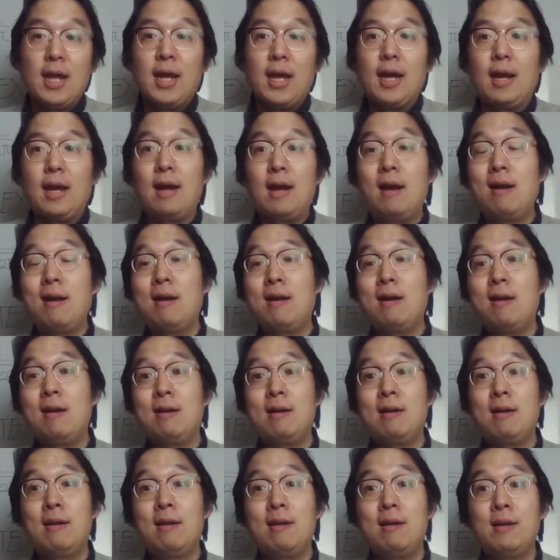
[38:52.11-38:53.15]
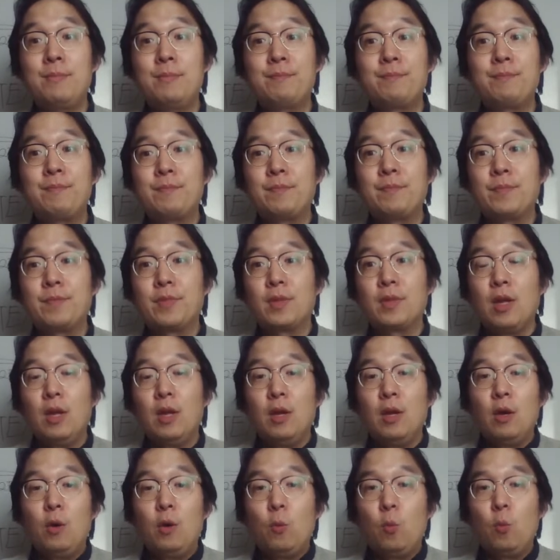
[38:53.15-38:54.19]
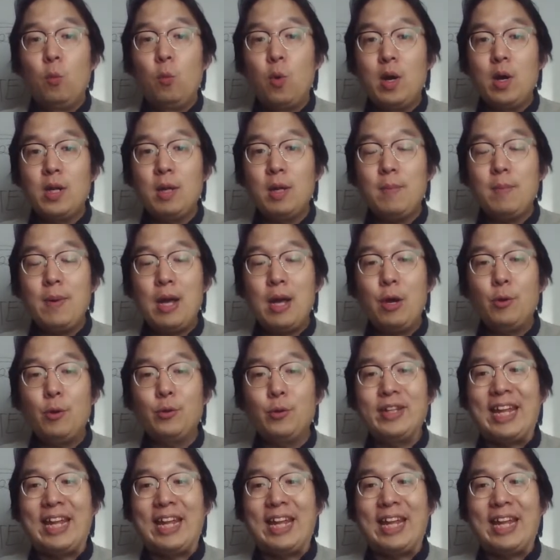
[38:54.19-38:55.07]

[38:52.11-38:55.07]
What about